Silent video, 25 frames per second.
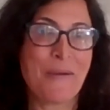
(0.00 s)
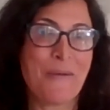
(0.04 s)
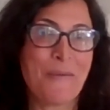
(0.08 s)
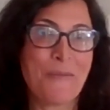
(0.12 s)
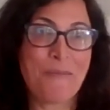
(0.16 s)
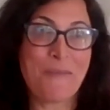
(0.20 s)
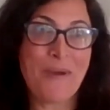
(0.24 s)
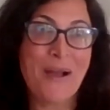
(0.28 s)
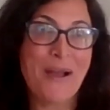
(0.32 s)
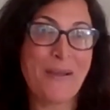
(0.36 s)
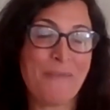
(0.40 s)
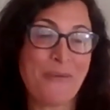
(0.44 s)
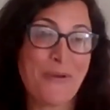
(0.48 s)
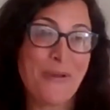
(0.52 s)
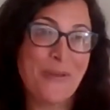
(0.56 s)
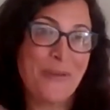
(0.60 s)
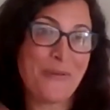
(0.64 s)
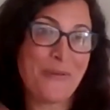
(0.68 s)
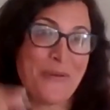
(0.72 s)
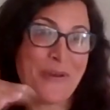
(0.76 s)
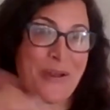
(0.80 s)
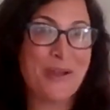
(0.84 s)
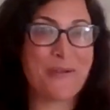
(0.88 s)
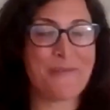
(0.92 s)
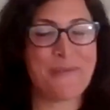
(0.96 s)
my brother
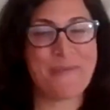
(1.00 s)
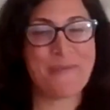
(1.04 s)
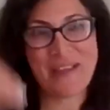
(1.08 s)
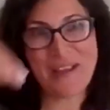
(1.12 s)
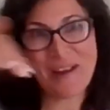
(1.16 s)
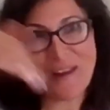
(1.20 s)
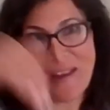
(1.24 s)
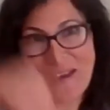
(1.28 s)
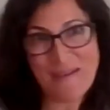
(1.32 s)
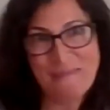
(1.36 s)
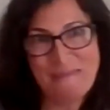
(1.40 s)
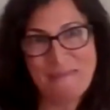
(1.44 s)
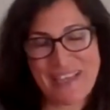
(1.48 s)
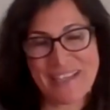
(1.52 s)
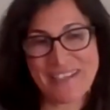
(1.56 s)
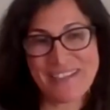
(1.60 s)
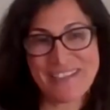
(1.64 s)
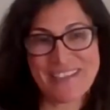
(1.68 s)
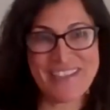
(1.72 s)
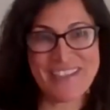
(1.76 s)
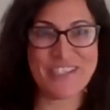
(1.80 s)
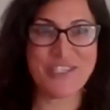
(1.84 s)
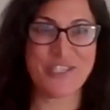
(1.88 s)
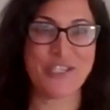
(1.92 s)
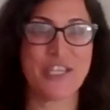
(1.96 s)
and I were climbing
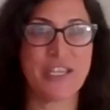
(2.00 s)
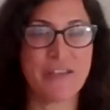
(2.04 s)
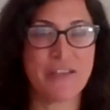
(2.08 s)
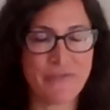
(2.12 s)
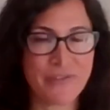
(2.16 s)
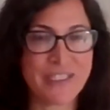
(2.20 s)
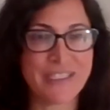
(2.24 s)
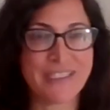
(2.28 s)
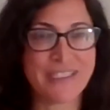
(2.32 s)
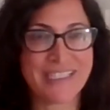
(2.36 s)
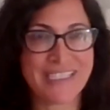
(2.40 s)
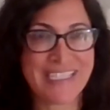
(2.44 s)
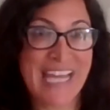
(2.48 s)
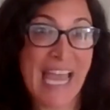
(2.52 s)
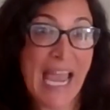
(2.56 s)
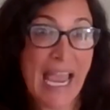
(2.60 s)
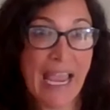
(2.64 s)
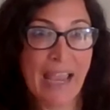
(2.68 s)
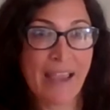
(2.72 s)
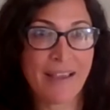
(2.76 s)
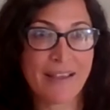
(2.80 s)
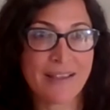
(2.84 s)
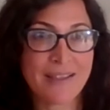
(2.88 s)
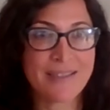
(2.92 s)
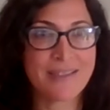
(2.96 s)
into the chieftain
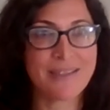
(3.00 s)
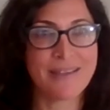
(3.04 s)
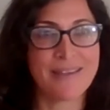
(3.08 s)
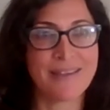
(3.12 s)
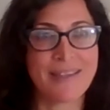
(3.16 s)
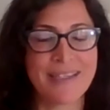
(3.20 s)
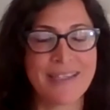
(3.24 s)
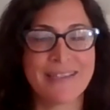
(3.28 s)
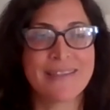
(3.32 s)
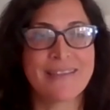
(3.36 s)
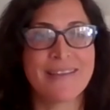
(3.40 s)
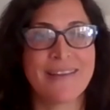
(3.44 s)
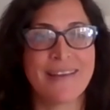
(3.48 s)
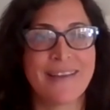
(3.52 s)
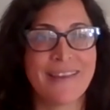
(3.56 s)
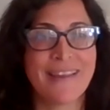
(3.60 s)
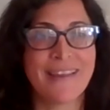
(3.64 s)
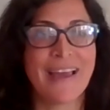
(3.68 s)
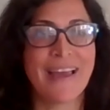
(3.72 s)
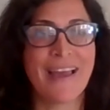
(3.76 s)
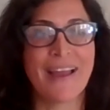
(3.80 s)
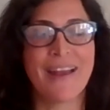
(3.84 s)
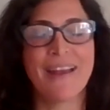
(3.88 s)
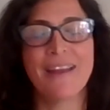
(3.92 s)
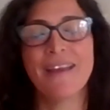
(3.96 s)
tanks and things like
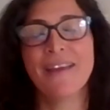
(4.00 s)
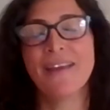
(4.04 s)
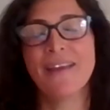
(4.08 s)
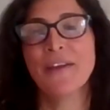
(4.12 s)
that.